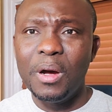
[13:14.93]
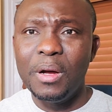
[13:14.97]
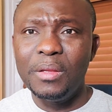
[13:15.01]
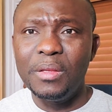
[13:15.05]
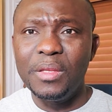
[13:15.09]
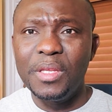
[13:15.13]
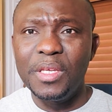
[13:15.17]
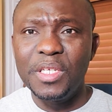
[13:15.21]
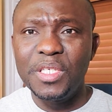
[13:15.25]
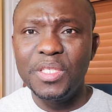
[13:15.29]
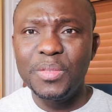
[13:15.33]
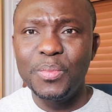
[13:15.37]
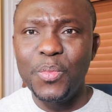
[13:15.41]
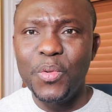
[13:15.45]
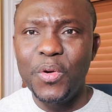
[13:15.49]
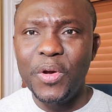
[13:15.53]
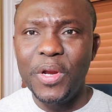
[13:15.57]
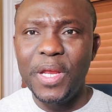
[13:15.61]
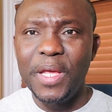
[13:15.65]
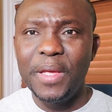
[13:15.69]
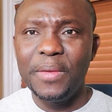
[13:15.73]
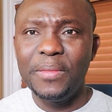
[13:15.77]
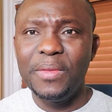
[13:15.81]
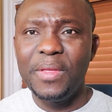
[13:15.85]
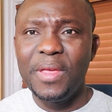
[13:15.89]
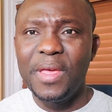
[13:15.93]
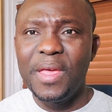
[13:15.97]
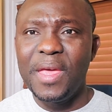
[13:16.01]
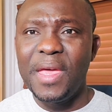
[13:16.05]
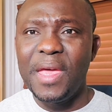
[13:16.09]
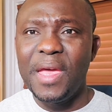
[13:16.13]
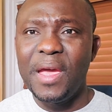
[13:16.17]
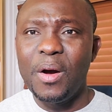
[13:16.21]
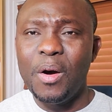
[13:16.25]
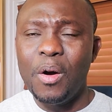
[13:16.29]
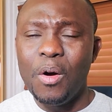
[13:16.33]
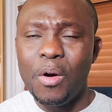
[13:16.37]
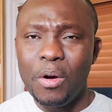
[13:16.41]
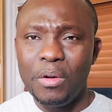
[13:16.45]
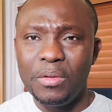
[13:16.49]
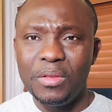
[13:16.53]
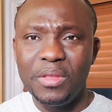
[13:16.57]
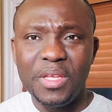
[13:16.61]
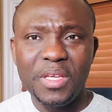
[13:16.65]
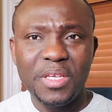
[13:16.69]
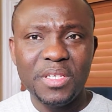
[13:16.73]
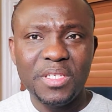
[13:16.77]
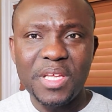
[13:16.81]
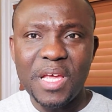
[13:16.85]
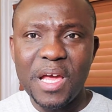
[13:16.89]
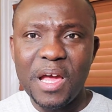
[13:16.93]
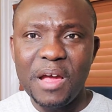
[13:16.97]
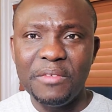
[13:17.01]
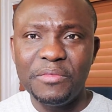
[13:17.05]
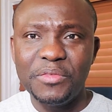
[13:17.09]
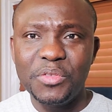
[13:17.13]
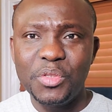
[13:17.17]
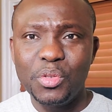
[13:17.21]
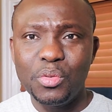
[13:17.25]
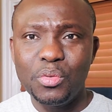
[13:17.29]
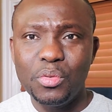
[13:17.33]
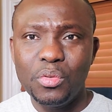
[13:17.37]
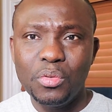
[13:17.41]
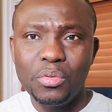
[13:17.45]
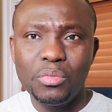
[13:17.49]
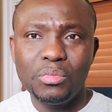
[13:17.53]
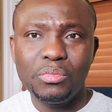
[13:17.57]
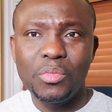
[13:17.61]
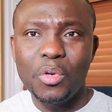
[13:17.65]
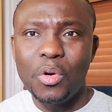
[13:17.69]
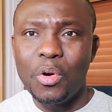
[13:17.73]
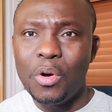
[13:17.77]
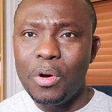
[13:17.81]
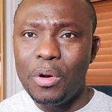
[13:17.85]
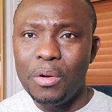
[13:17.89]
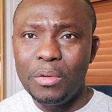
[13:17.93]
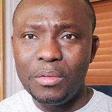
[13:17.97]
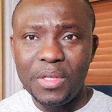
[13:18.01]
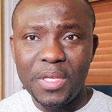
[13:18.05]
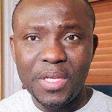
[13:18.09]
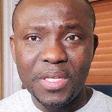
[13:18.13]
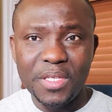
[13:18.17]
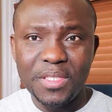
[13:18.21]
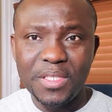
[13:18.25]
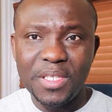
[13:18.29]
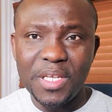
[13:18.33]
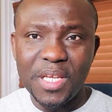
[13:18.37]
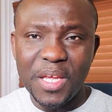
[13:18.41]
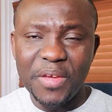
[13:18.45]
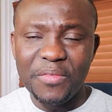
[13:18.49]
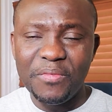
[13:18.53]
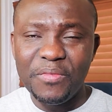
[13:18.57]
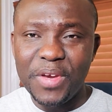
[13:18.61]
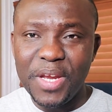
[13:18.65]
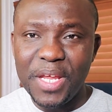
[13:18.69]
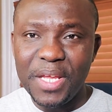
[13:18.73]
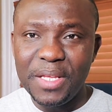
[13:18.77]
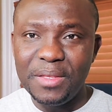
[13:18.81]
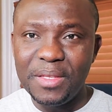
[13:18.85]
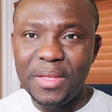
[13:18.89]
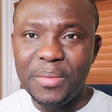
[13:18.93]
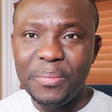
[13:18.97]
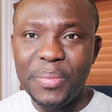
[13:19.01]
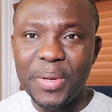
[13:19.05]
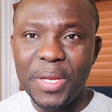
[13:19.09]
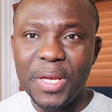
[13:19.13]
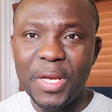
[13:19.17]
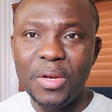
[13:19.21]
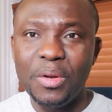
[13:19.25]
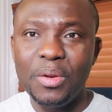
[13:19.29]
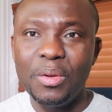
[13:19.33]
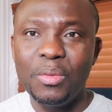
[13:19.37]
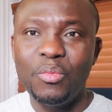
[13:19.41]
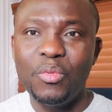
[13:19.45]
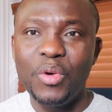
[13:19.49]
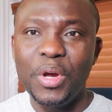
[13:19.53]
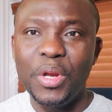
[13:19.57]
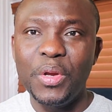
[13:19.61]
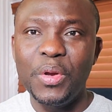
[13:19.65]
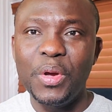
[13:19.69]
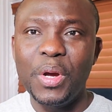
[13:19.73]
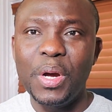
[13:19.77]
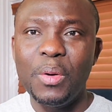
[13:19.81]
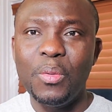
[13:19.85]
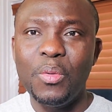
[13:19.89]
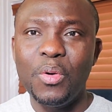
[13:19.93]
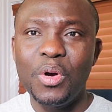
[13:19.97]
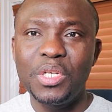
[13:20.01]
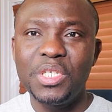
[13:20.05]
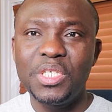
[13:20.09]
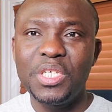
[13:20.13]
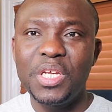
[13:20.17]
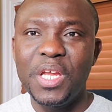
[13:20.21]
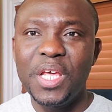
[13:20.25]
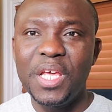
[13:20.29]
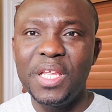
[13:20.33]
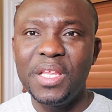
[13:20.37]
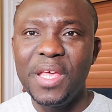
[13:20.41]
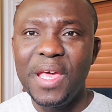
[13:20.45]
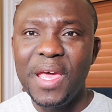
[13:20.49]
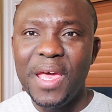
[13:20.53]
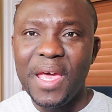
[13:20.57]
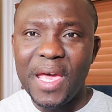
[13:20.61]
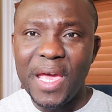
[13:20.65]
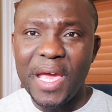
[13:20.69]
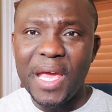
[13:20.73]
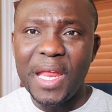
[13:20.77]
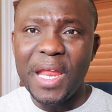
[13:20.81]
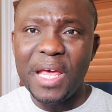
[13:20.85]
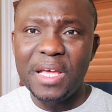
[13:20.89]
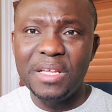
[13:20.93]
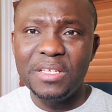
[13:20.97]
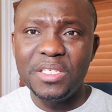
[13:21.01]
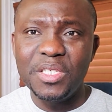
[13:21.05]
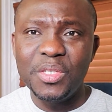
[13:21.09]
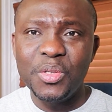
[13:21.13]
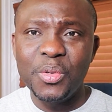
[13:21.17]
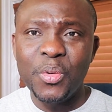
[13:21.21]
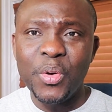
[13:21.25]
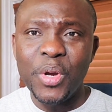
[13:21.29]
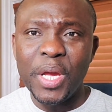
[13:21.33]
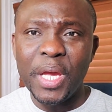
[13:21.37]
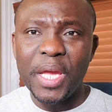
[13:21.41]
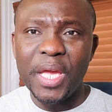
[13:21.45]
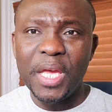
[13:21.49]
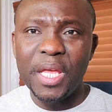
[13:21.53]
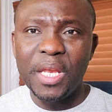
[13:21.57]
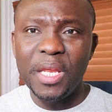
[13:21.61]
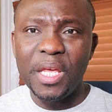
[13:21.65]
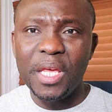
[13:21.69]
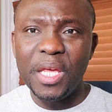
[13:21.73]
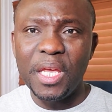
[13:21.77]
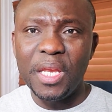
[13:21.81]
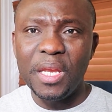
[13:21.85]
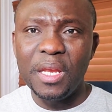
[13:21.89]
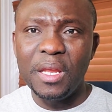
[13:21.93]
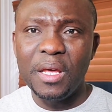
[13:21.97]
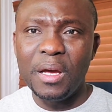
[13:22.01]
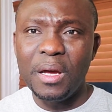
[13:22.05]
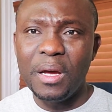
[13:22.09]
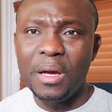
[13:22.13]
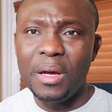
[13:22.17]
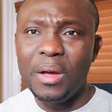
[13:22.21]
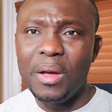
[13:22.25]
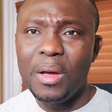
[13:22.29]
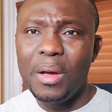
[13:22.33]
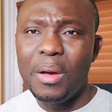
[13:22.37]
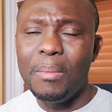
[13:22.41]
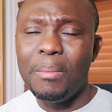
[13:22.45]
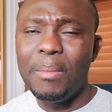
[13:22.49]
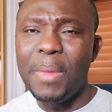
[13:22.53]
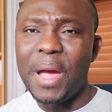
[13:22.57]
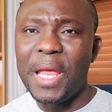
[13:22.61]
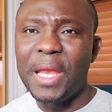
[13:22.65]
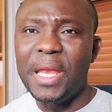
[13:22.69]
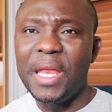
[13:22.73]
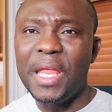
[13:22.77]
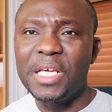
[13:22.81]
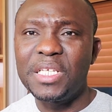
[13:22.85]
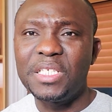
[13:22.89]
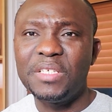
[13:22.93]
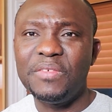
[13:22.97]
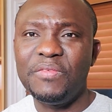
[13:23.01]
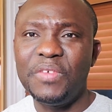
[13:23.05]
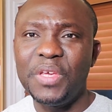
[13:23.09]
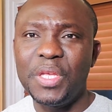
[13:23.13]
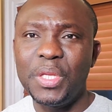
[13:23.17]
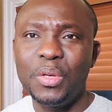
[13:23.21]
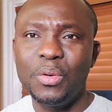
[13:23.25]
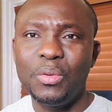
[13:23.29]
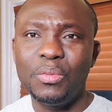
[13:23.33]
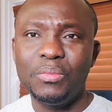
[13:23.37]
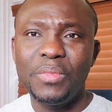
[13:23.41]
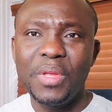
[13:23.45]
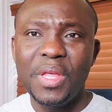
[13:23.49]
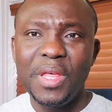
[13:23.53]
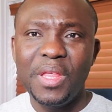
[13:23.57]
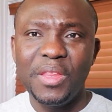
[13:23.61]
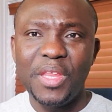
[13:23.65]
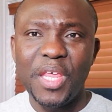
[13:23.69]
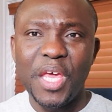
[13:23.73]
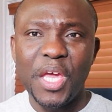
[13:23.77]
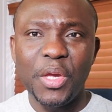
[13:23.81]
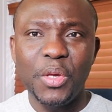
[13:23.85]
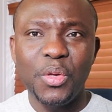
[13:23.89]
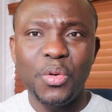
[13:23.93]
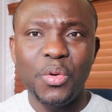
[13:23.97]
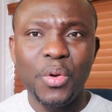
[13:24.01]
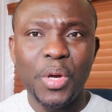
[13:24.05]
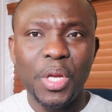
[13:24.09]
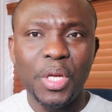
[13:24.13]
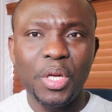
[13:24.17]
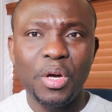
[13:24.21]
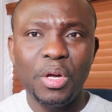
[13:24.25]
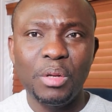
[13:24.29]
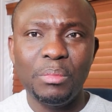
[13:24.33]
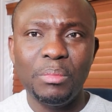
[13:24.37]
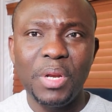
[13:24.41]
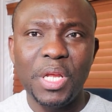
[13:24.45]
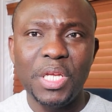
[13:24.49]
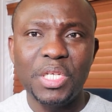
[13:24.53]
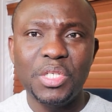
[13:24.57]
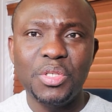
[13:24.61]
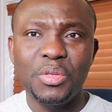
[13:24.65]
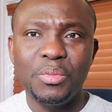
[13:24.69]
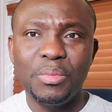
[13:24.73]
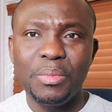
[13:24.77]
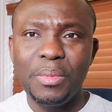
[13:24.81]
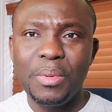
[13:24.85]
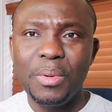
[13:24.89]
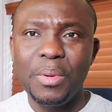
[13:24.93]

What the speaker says: this morning, or this afternoon, or this evening, depending on when you are watching it. And I see you again in my next video. Thank you, and God bless you.